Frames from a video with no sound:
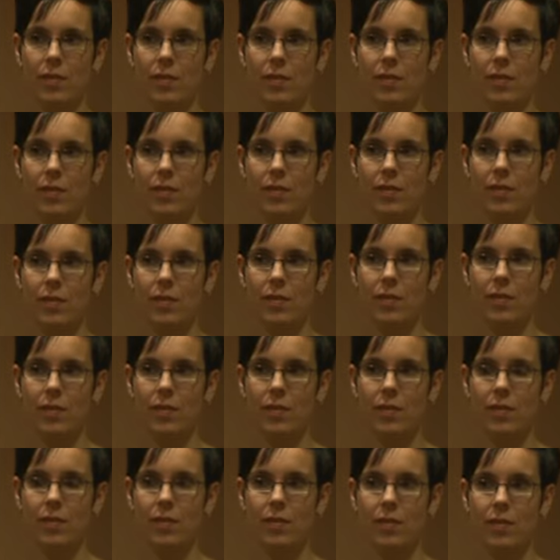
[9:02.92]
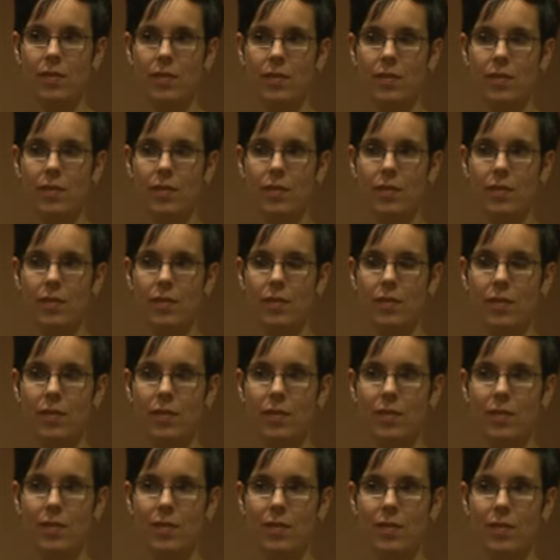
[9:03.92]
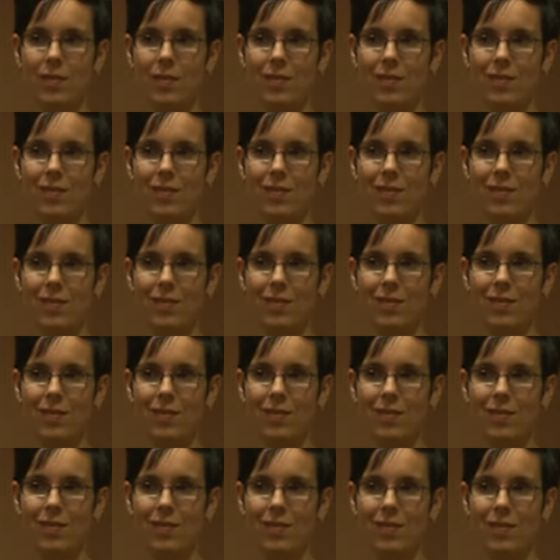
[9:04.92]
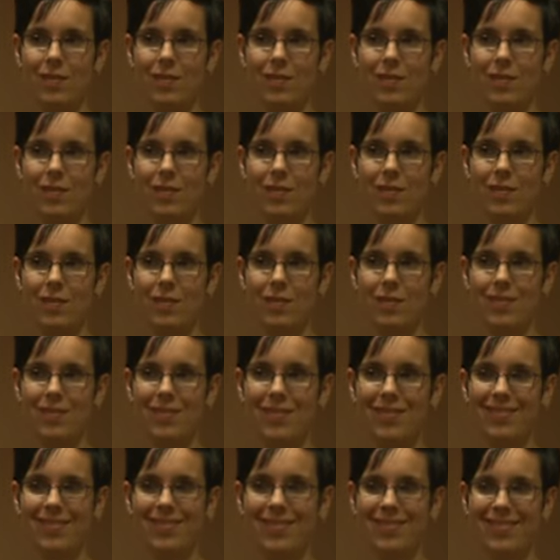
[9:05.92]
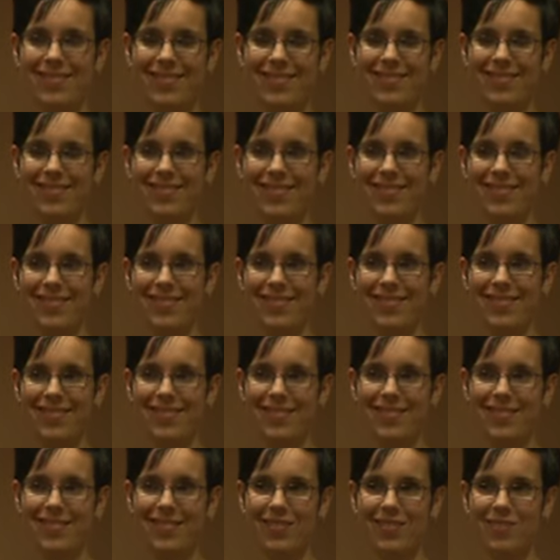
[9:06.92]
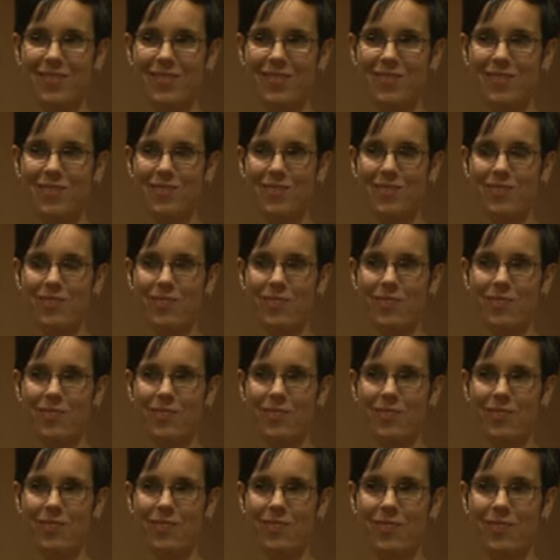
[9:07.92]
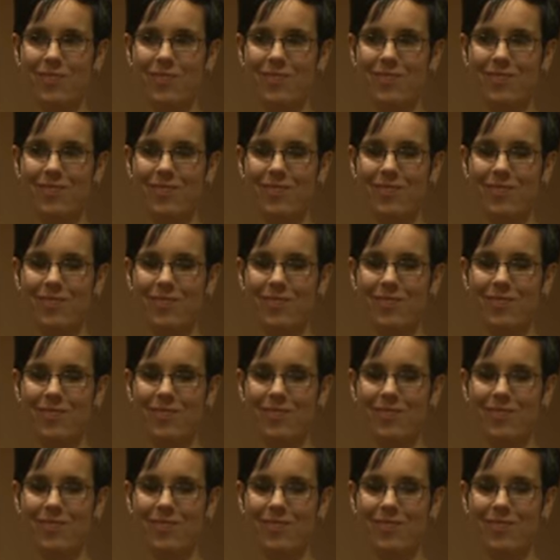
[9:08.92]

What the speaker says: [no speech]